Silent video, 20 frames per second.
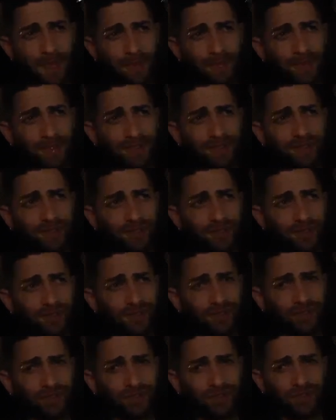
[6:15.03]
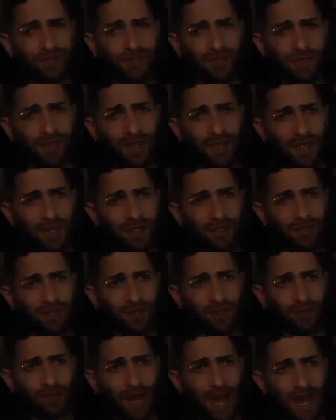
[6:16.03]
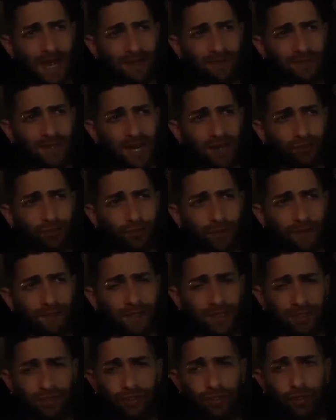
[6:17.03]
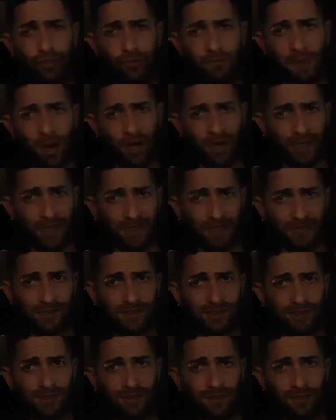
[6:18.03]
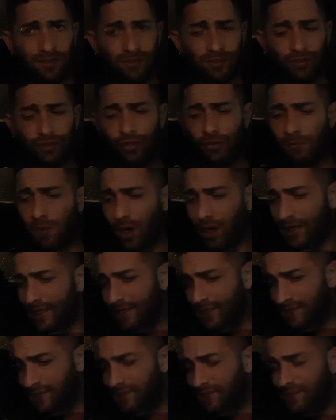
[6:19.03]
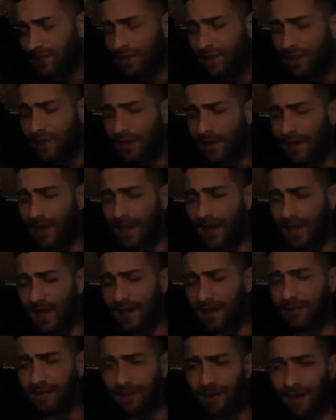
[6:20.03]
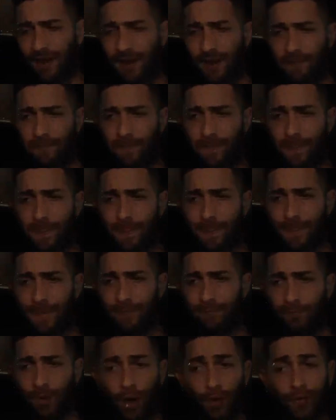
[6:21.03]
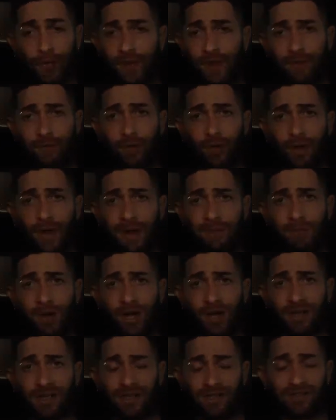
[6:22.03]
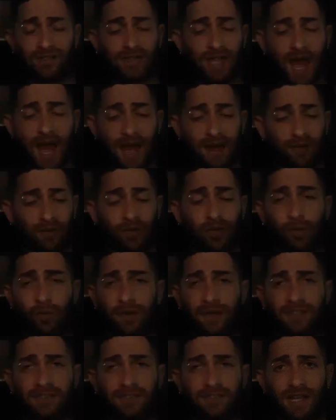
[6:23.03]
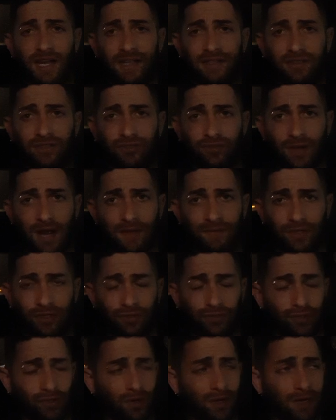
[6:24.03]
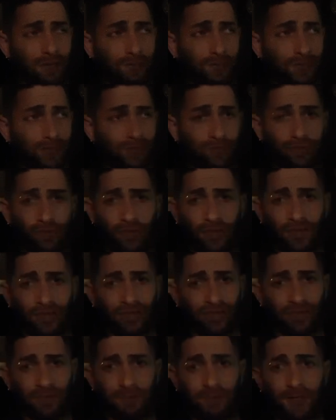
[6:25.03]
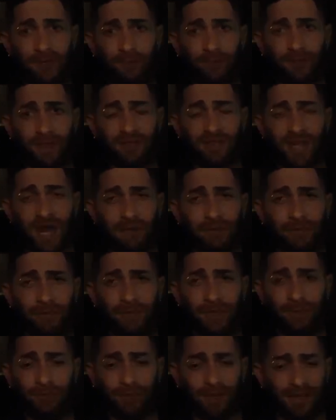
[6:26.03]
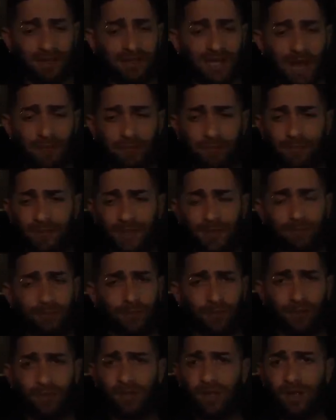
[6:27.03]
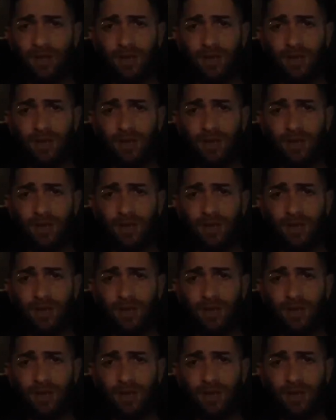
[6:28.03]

there's there's you know, I have now driven in two markets, two markets, and um, both of them were great markets. I don't know what it's like to drive in New York, but New York is just people on top of people on top of people.